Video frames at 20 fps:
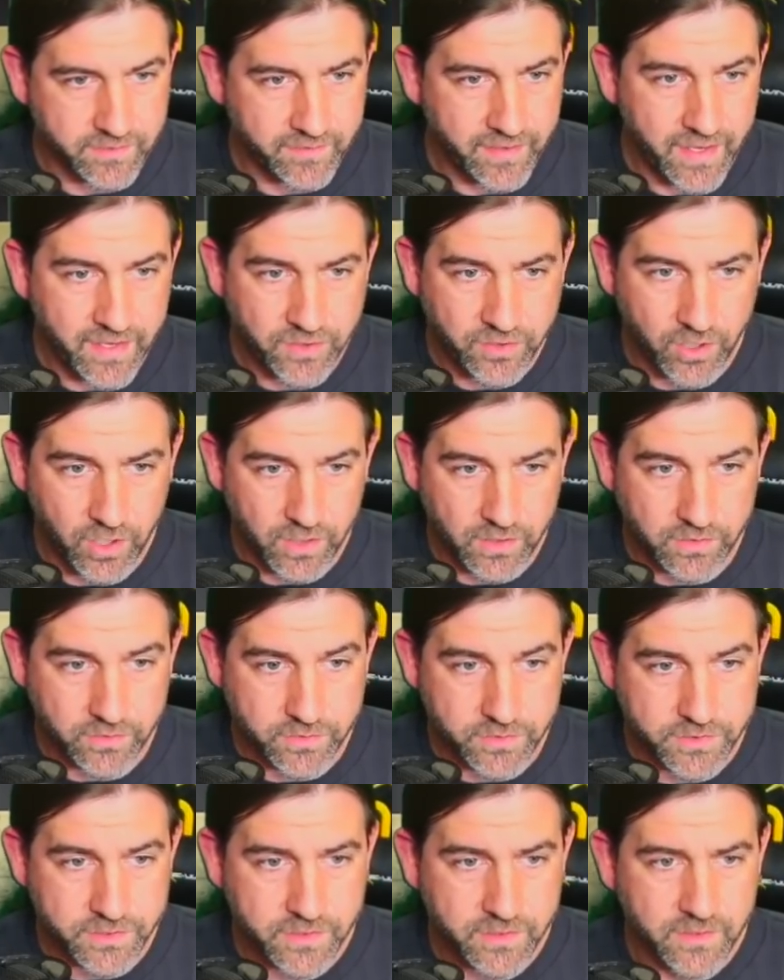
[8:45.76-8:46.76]
10
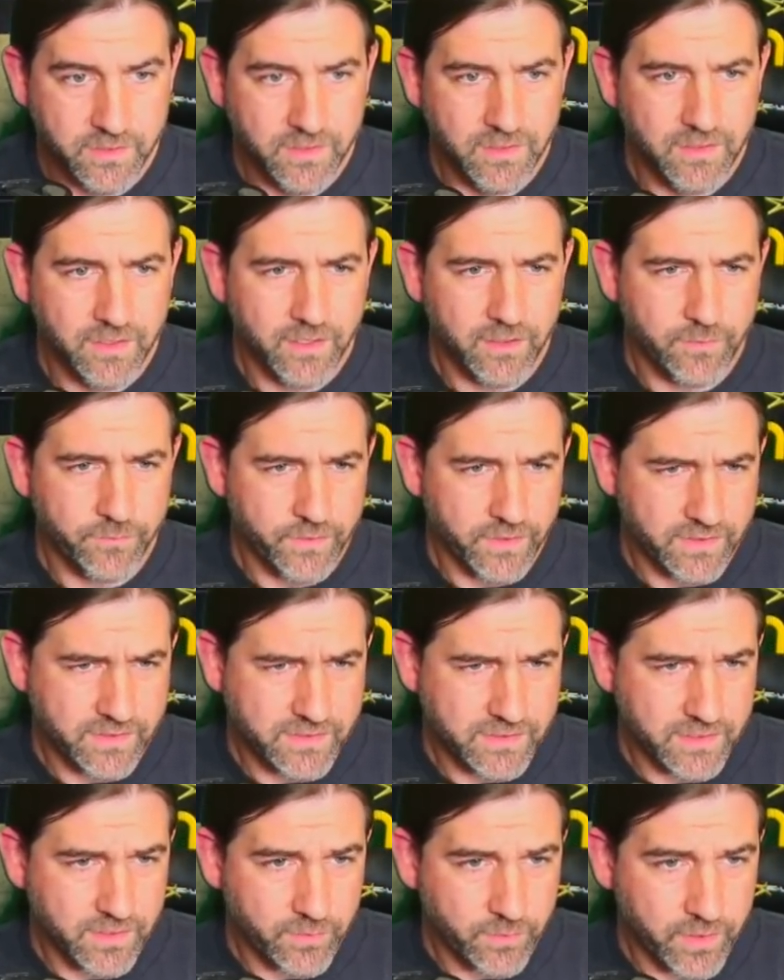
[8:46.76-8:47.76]
dollars i don't know if you can
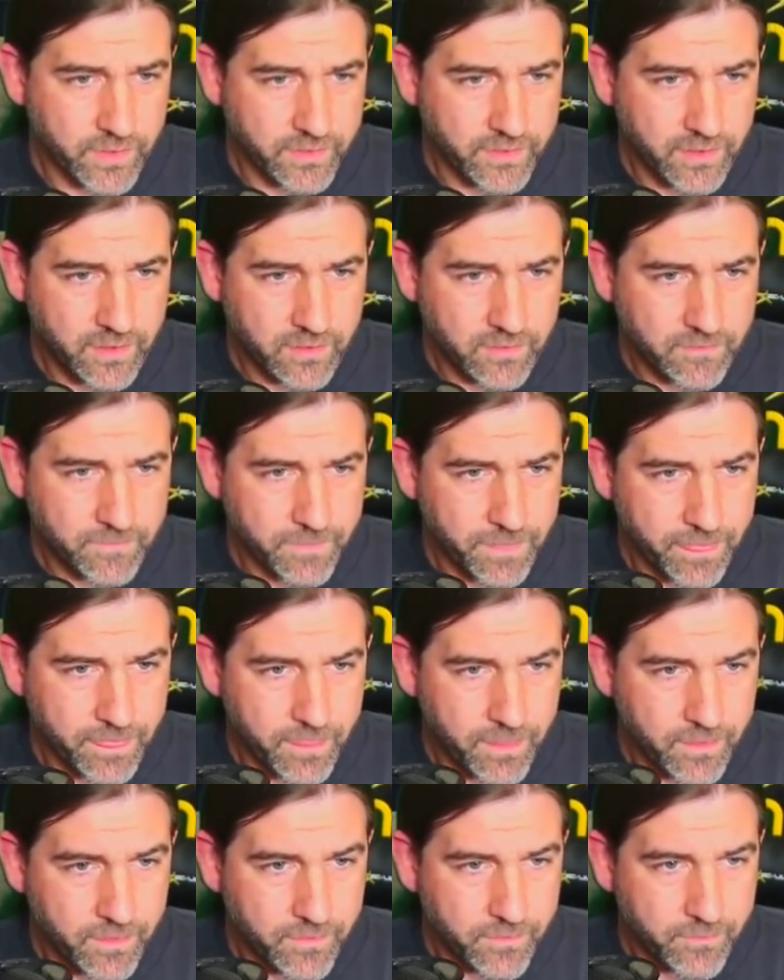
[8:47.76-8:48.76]
see it right there
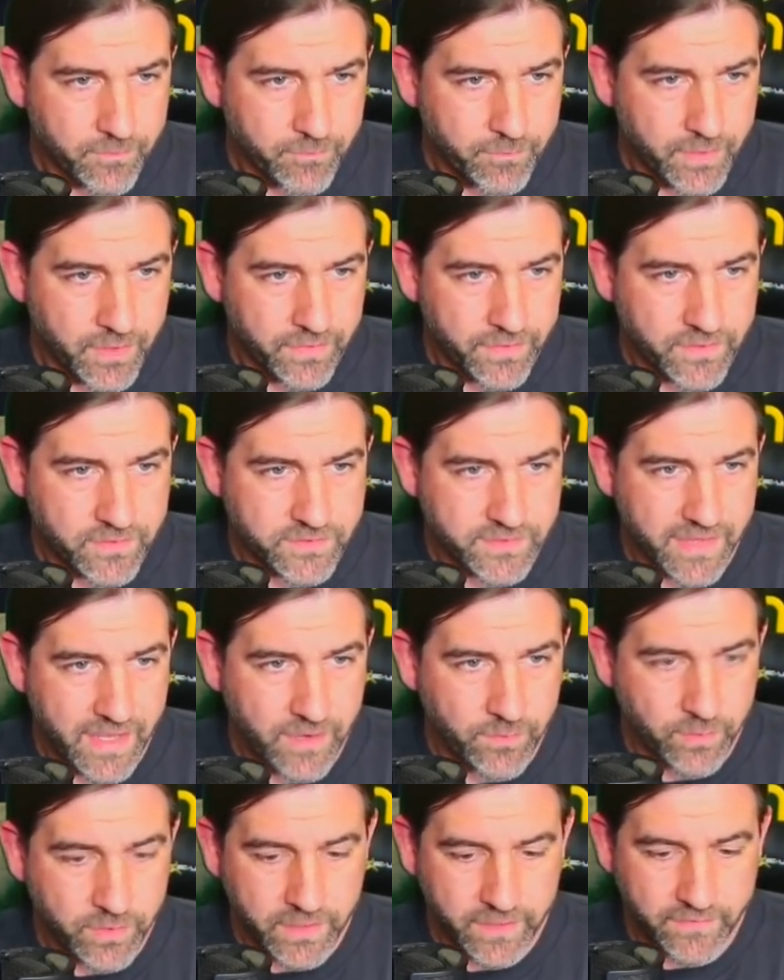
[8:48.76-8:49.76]
but there's
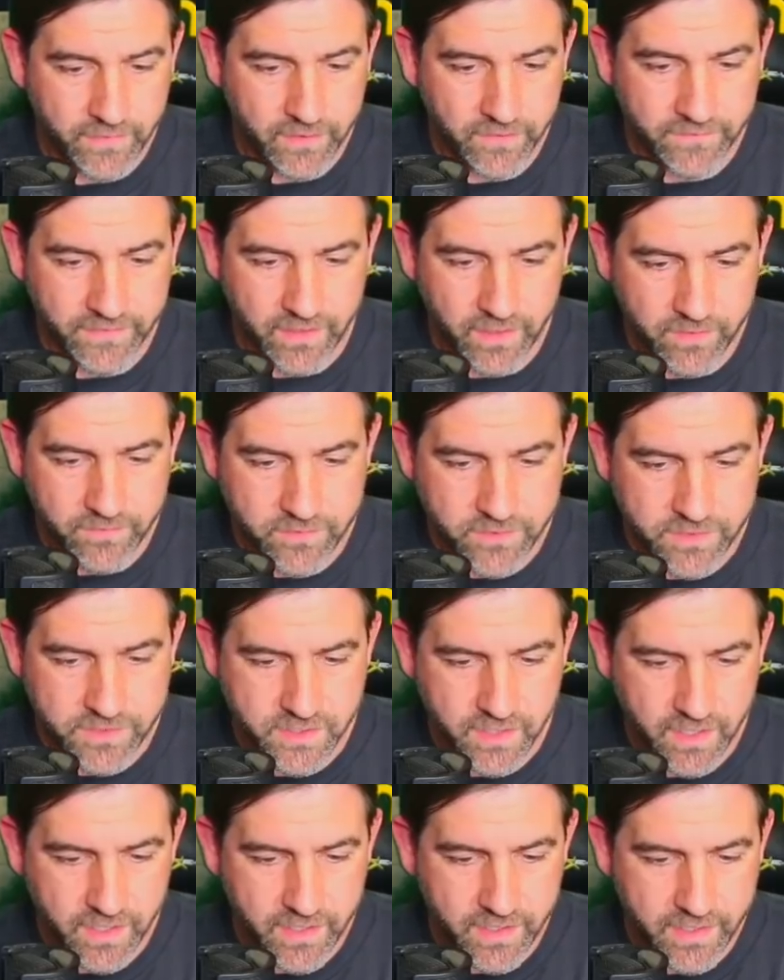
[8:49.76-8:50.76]
that one and then on the other
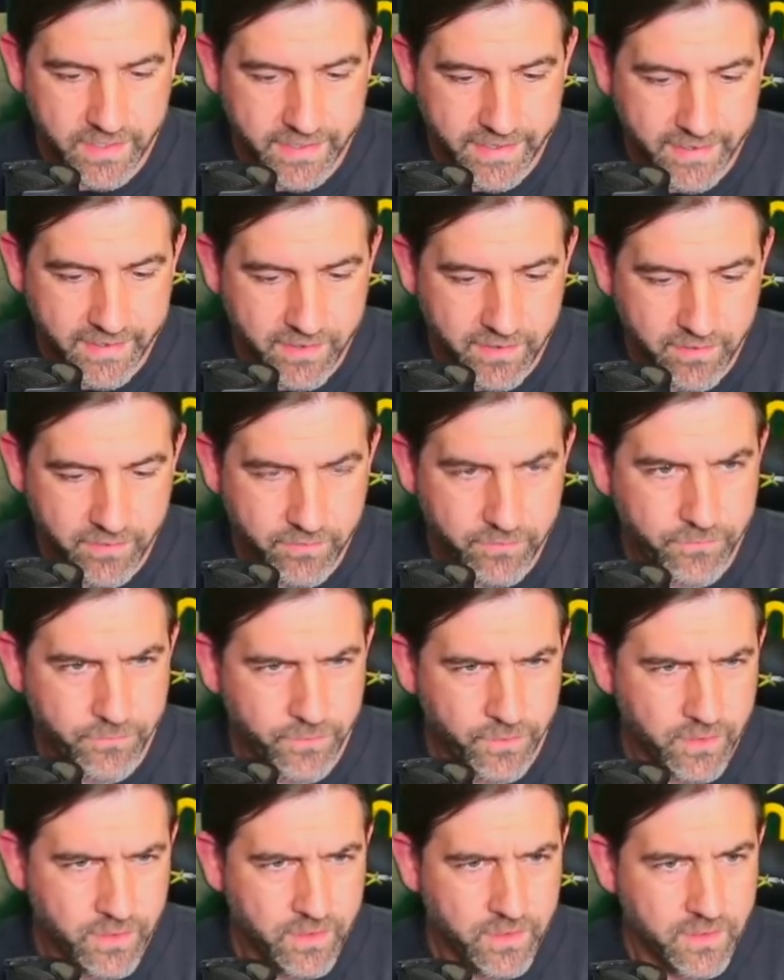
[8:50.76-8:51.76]
side i have
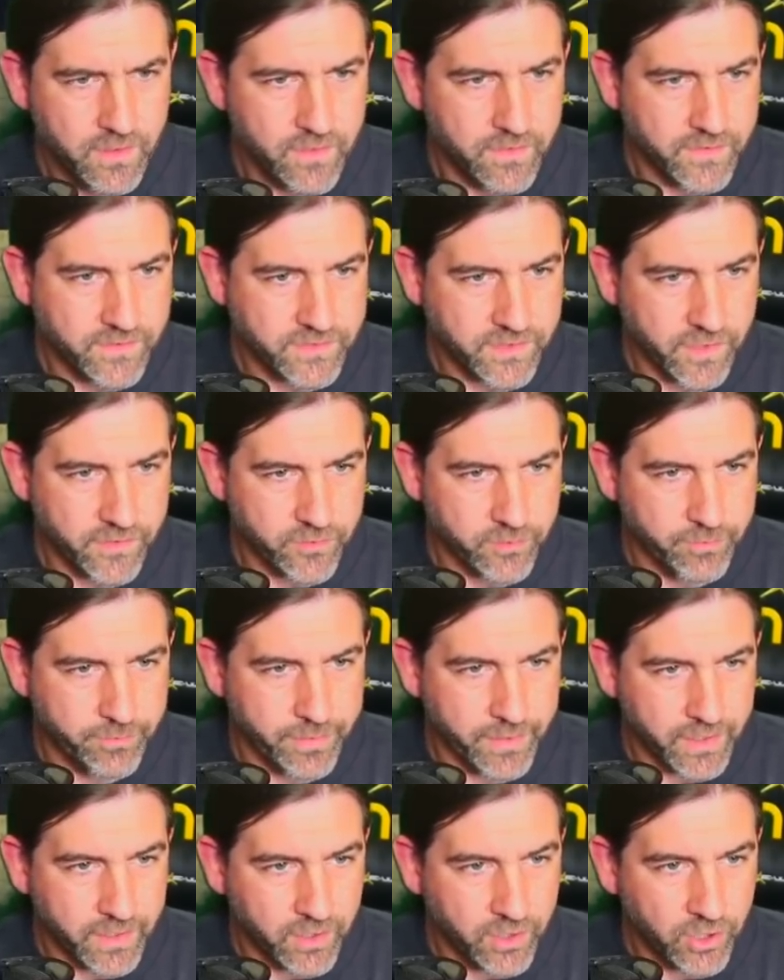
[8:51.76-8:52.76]
this other
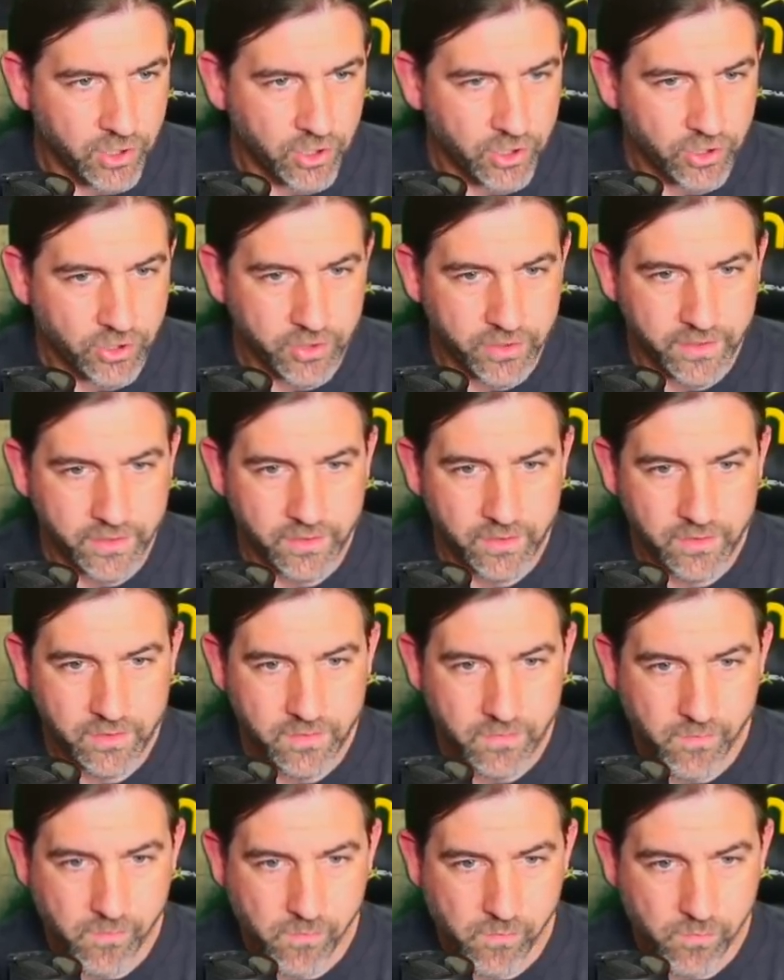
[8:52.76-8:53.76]
big card here
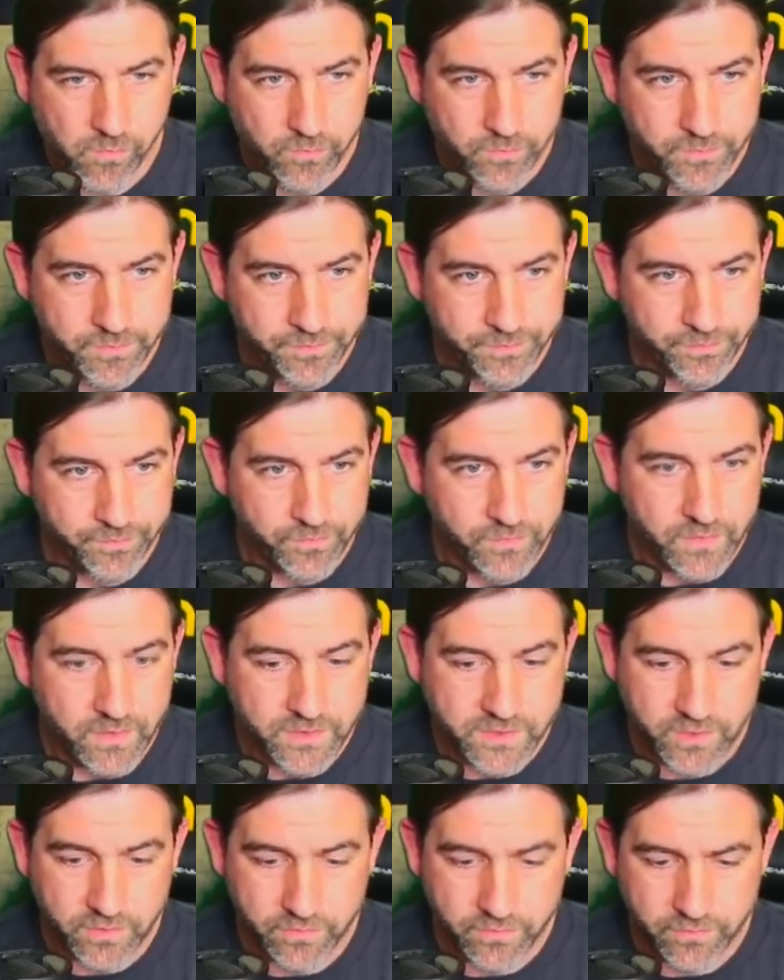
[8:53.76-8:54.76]

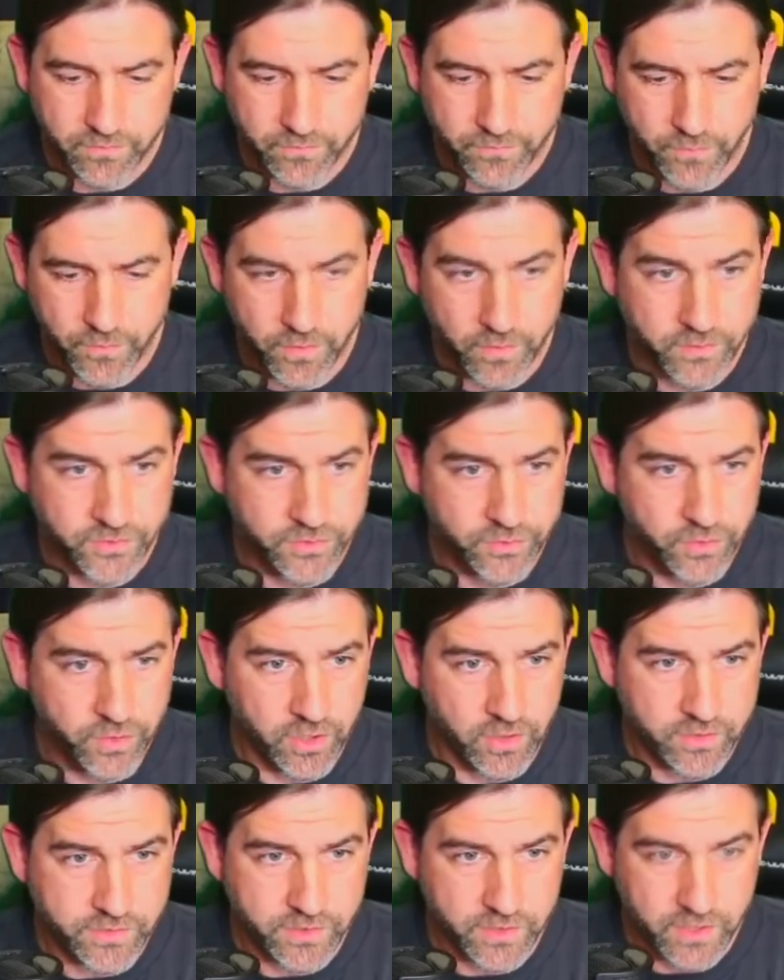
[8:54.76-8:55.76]
so for those two
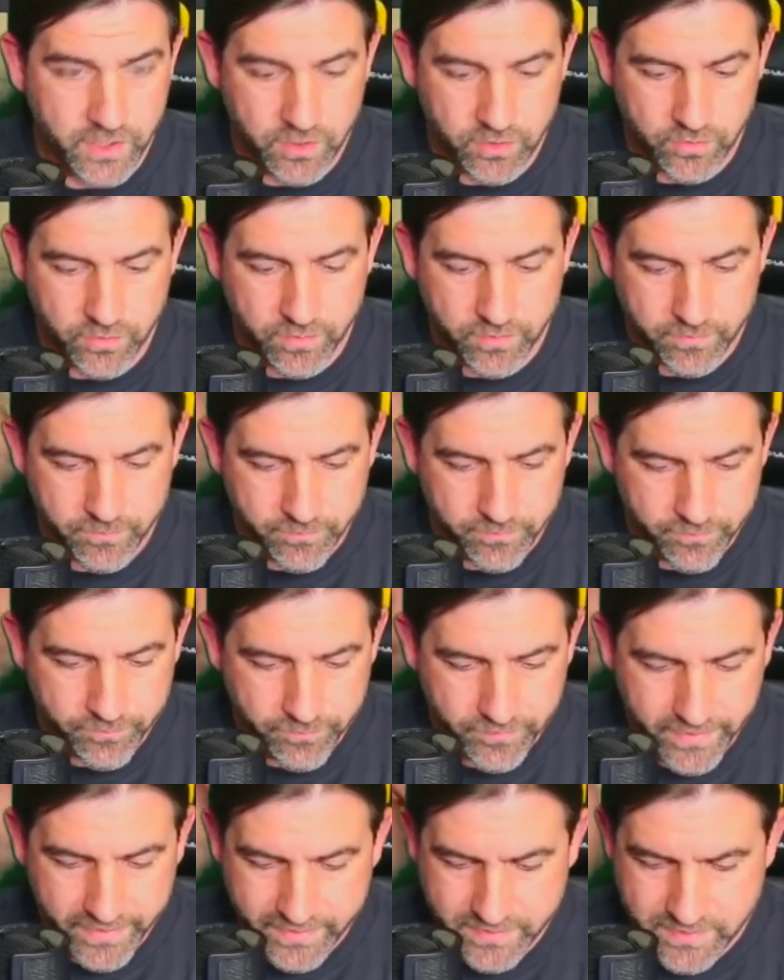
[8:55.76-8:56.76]
cards alone,
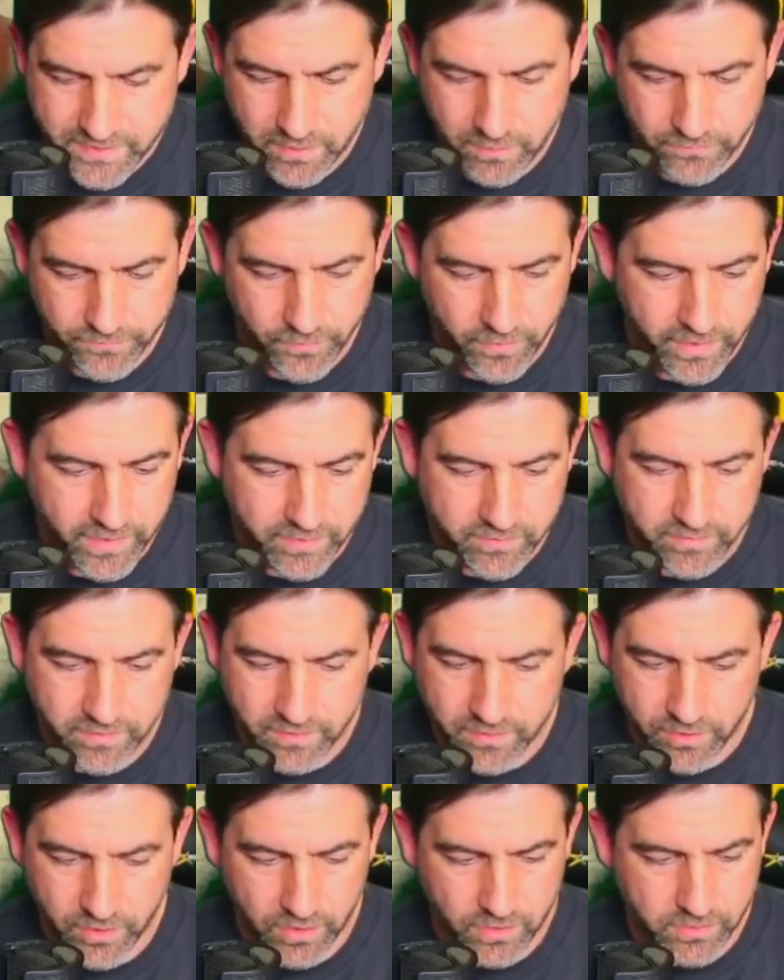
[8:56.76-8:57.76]
they could sell for
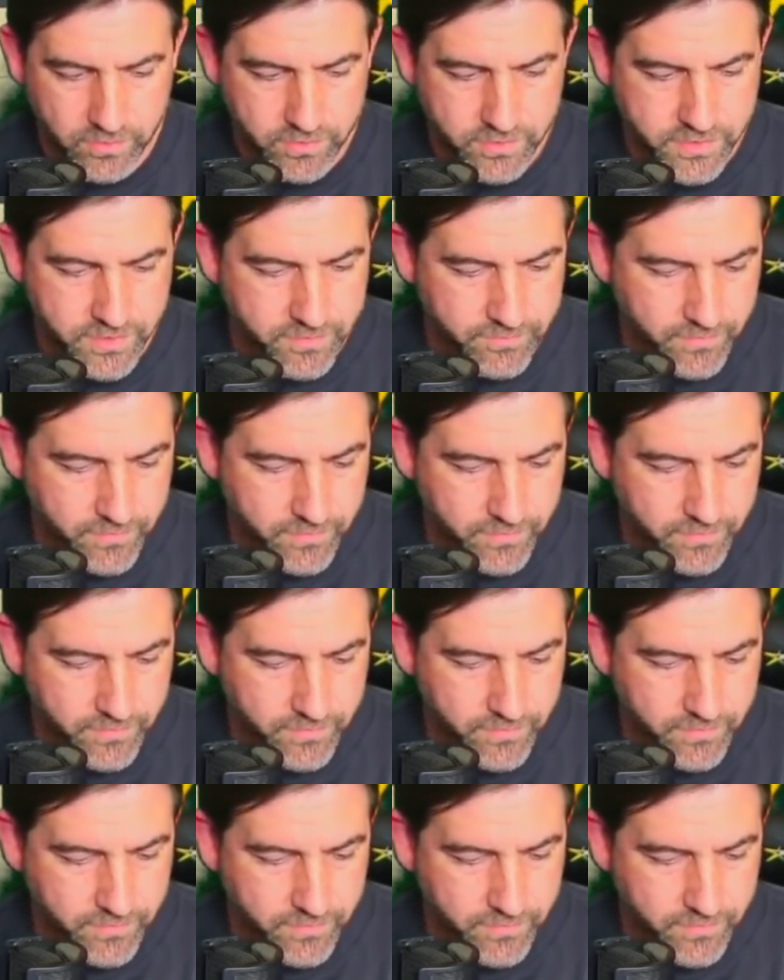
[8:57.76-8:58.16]
$18.